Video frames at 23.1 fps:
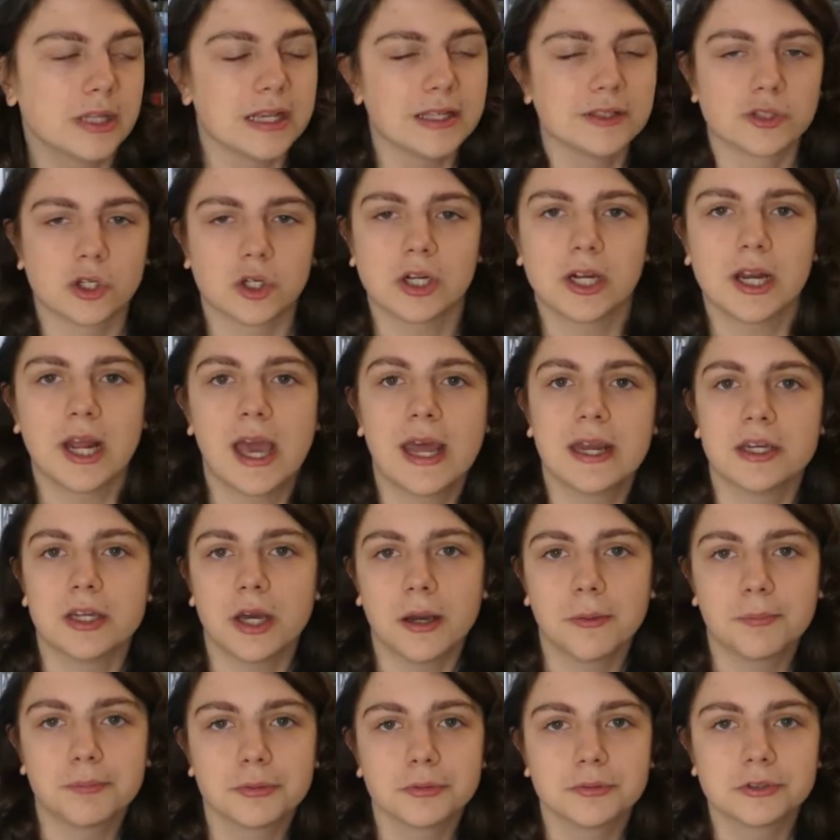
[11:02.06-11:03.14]
things are gonna end
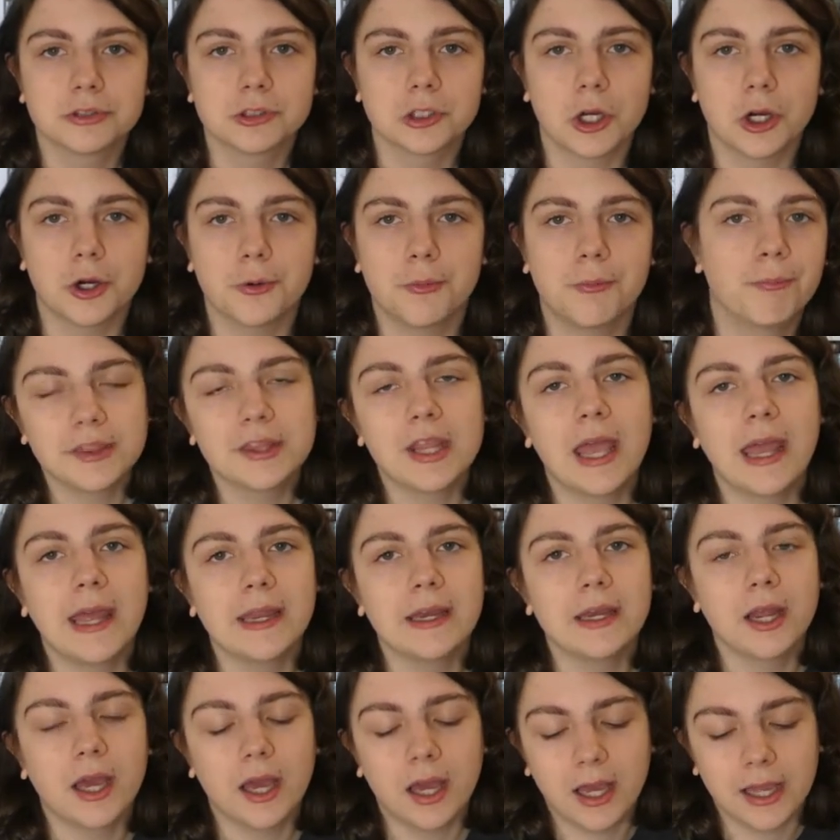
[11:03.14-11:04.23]
up, so.
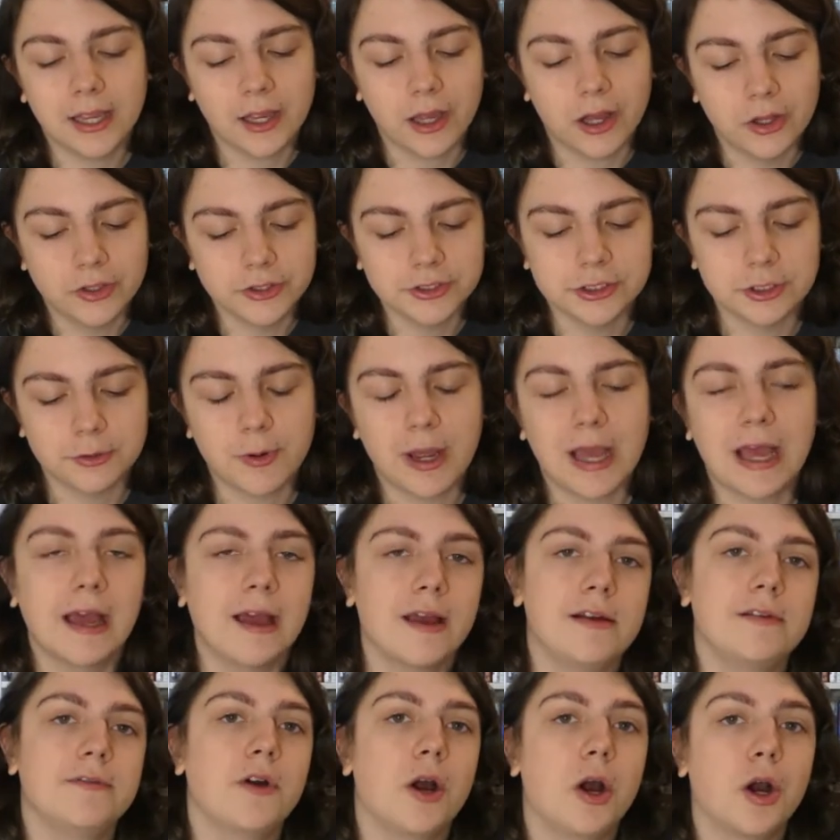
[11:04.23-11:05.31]
Then I also
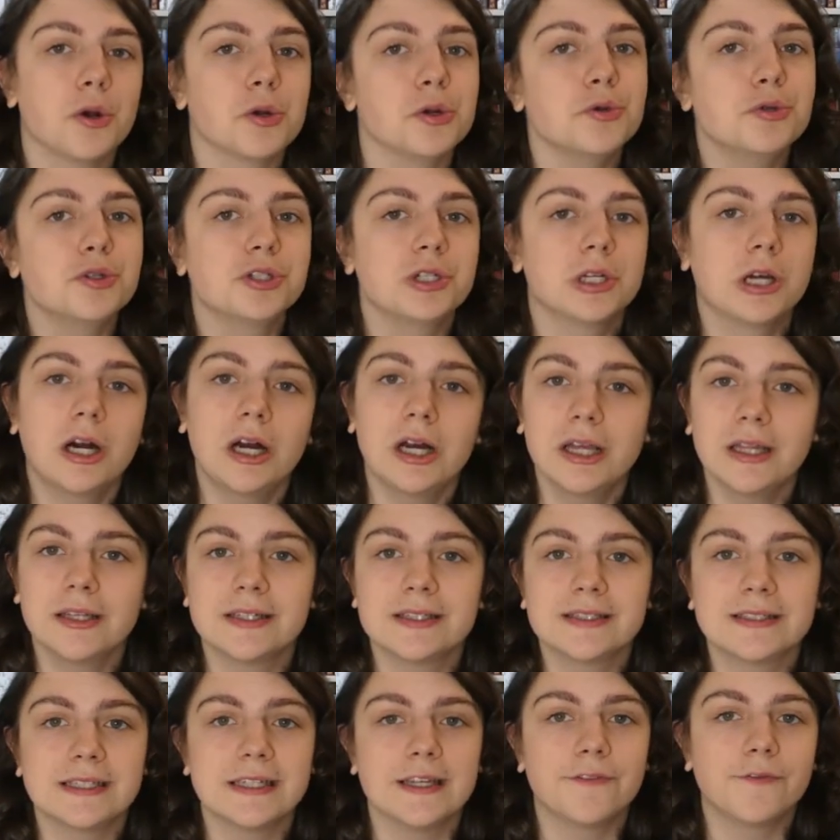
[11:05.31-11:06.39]
have Aru Shah and
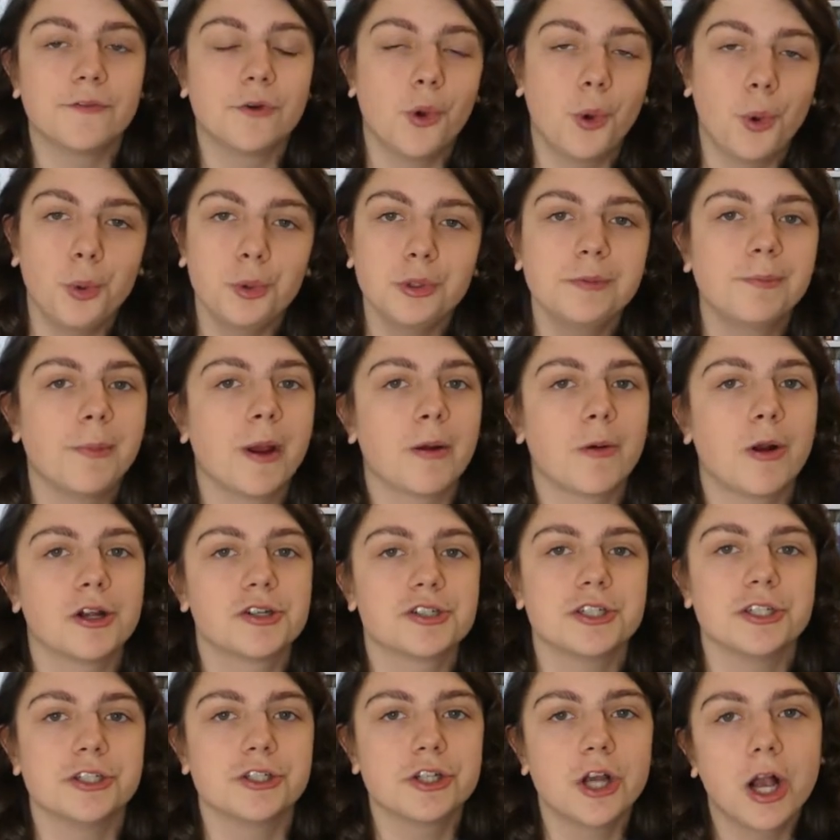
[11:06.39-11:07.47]
City of Gold by
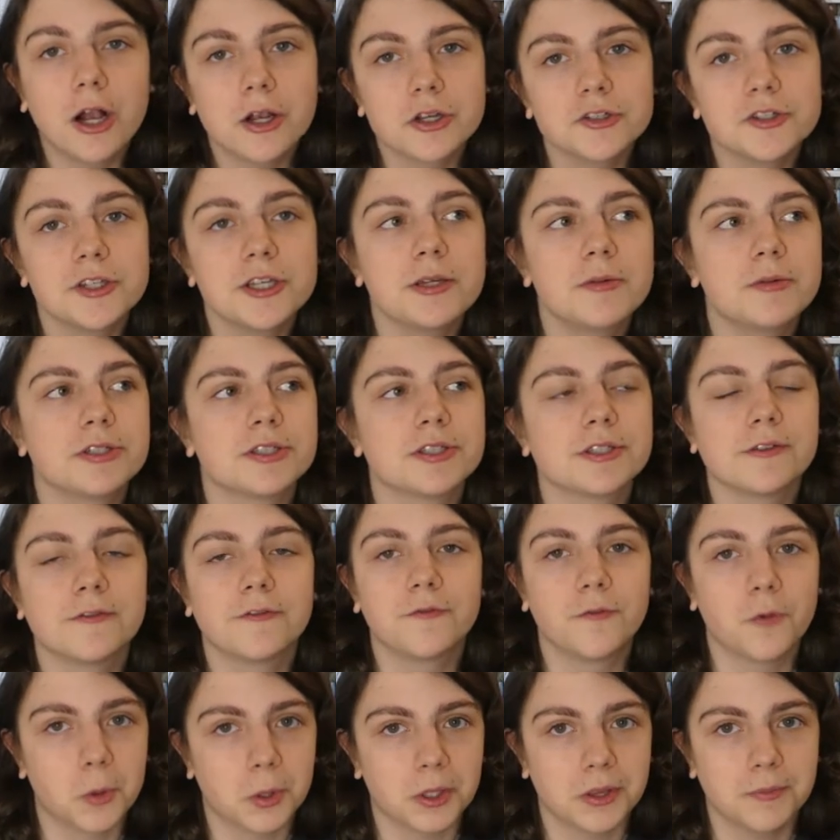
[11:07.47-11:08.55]
Roshni Chakshi, which is the
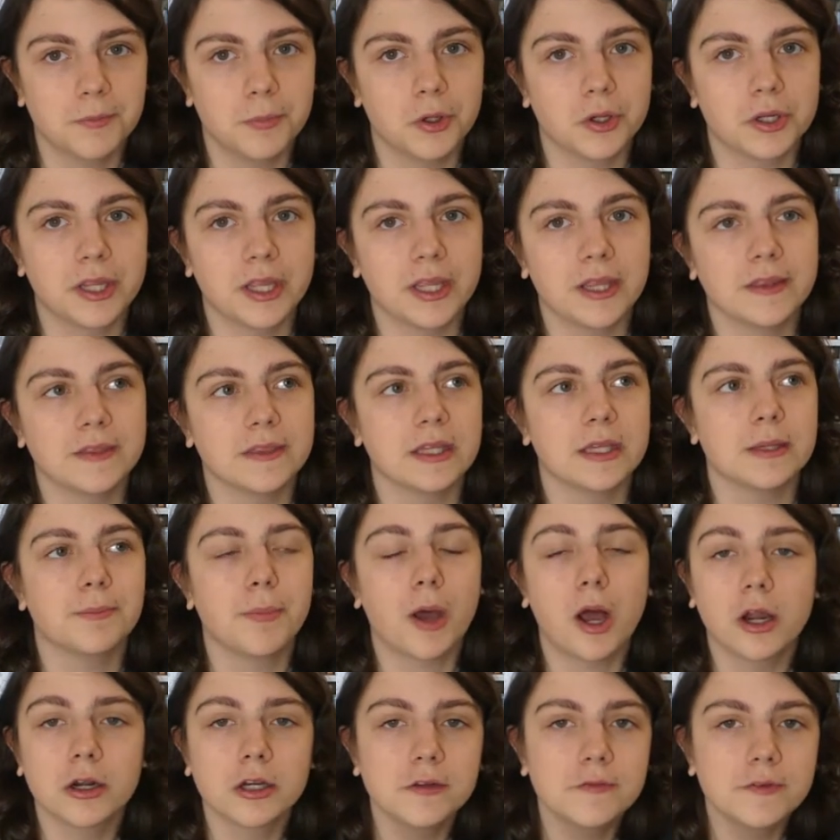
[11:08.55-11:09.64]
fourth book in the
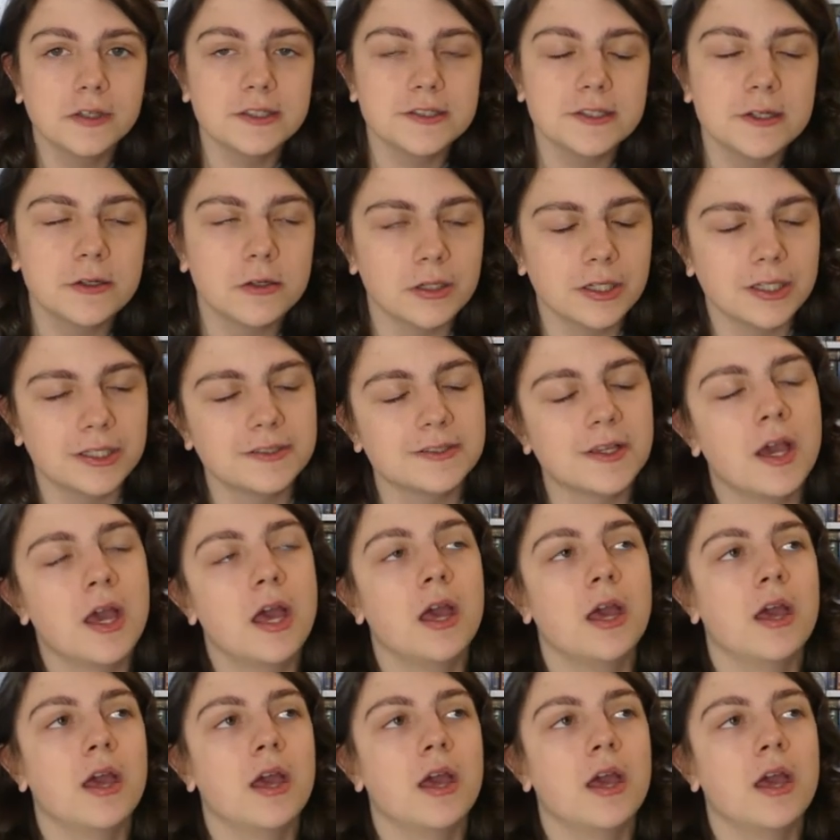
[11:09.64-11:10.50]
Pandava series.